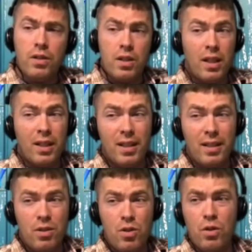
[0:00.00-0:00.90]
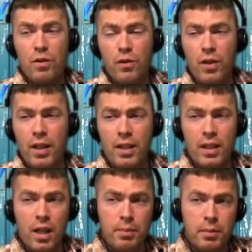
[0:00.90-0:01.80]
and I got certified in a
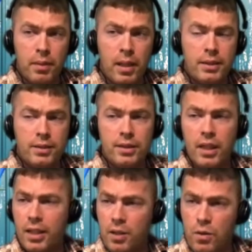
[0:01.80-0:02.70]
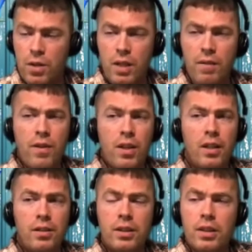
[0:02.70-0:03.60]
couple models that I use and everything
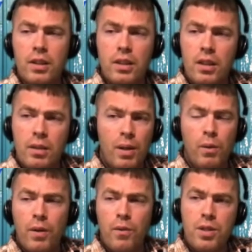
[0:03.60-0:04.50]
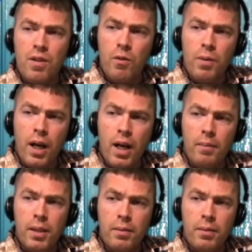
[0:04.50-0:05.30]
else, and my wife was never behind me.